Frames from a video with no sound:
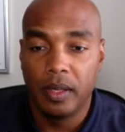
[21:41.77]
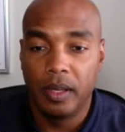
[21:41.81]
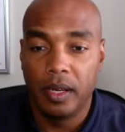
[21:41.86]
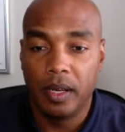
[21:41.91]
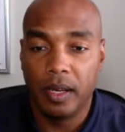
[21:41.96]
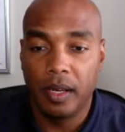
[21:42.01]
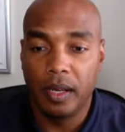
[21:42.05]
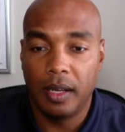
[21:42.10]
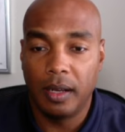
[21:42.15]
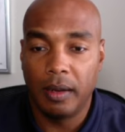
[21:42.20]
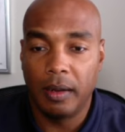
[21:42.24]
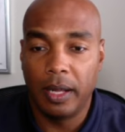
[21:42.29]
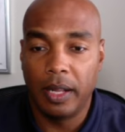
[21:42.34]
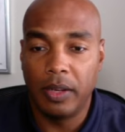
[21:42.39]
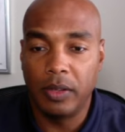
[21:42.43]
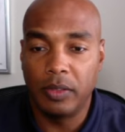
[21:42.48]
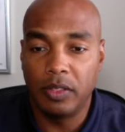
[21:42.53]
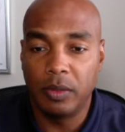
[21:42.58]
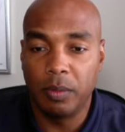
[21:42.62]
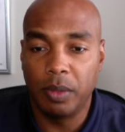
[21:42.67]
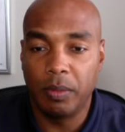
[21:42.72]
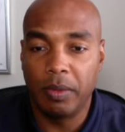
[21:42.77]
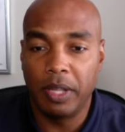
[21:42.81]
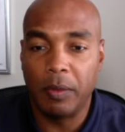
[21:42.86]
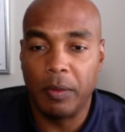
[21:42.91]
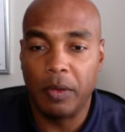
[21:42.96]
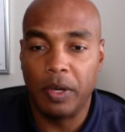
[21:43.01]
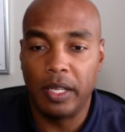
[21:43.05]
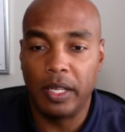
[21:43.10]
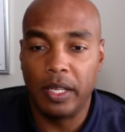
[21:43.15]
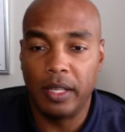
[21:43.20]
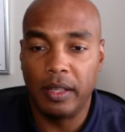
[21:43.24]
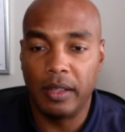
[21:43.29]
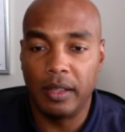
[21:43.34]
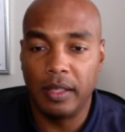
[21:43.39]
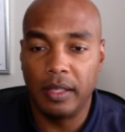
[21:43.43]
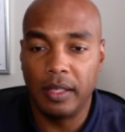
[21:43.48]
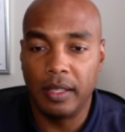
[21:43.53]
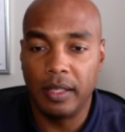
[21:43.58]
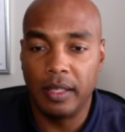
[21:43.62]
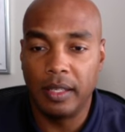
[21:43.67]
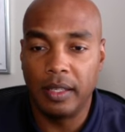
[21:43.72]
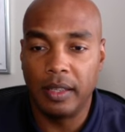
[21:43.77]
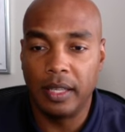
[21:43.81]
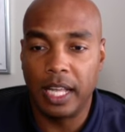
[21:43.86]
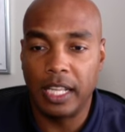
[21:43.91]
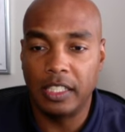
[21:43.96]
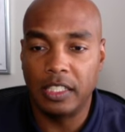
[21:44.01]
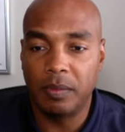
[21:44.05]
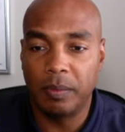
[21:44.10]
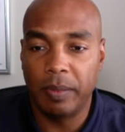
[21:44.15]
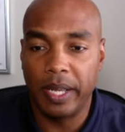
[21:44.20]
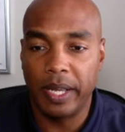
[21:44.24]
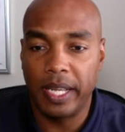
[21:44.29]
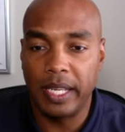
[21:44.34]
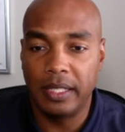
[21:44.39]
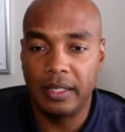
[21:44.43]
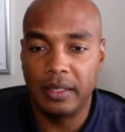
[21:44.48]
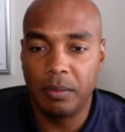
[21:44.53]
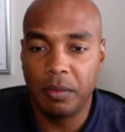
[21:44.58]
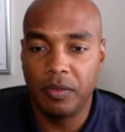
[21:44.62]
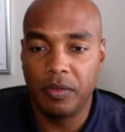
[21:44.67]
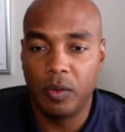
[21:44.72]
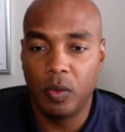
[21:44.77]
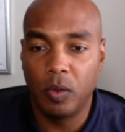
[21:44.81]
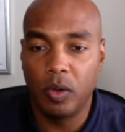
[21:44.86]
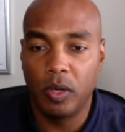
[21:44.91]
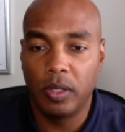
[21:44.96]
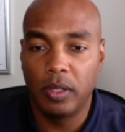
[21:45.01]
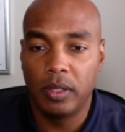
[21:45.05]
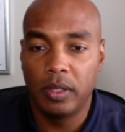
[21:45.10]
uh, I know some people that were in the that space before